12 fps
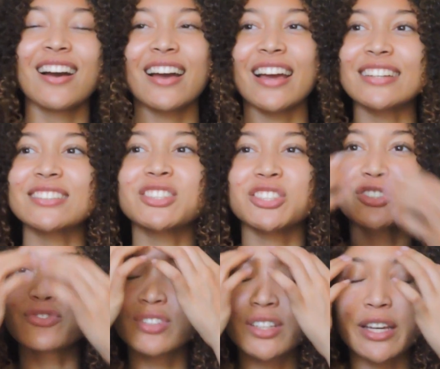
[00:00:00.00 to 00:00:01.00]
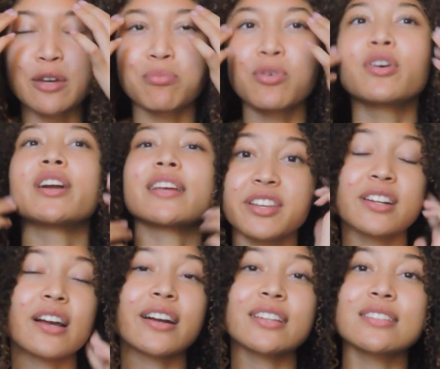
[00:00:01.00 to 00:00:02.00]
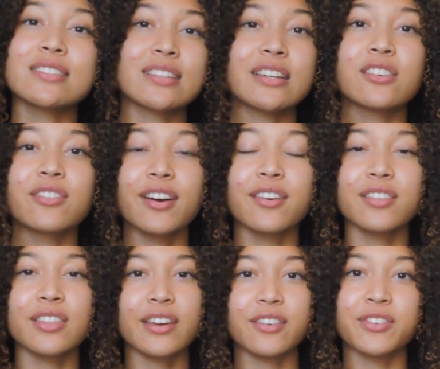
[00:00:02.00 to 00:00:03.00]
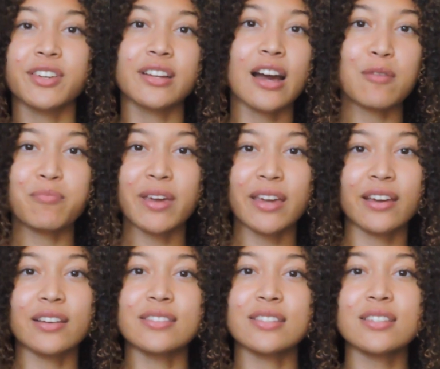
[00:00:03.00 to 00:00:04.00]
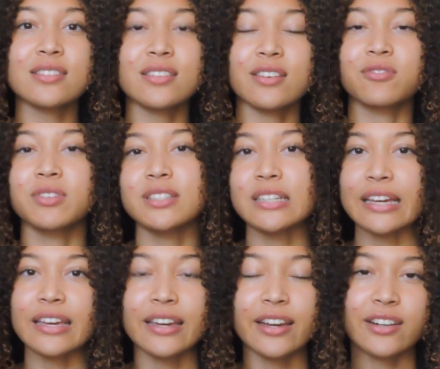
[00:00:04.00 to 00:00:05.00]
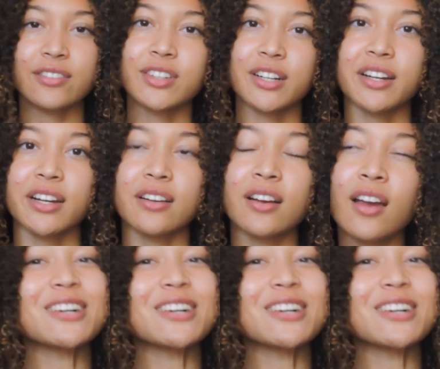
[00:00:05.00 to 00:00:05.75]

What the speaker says: It's just really important. You're not going to see growth if you're not being consistent with taking care of your hair.